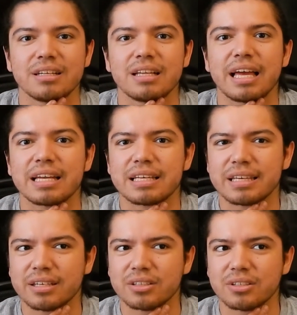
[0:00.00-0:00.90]
and
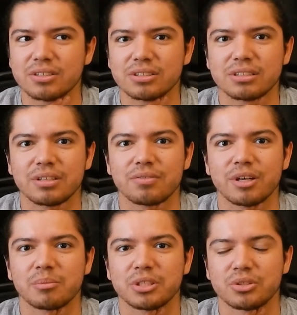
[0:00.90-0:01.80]
killers that are
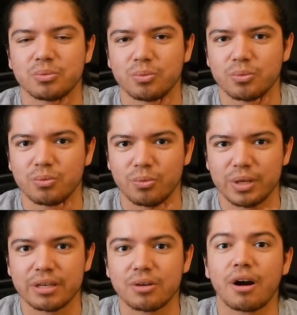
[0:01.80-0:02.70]
very much
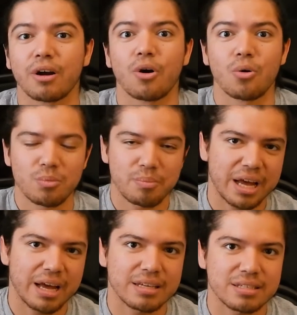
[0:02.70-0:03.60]
real, our own
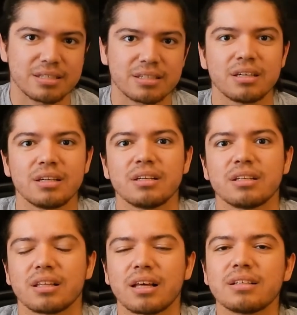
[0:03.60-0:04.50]
past,
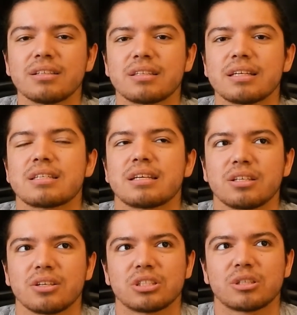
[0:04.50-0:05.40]
a lot of the things they
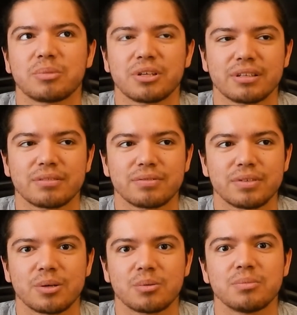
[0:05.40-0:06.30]
touch on upon that
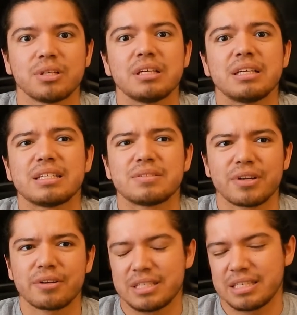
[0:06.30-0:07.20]
film, it's
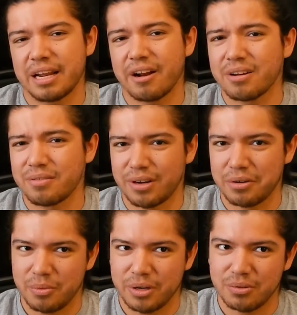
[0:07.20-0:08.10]
very scary,
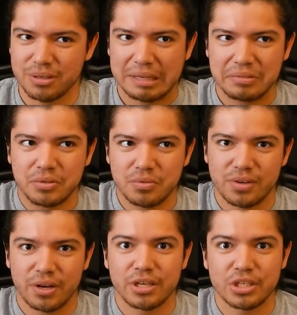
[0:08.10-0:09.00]
very real, and I feel
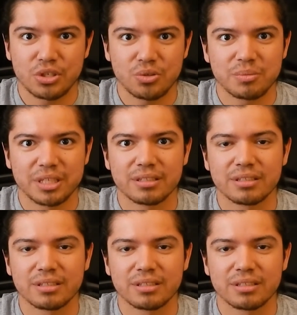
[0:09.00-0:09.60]
very human.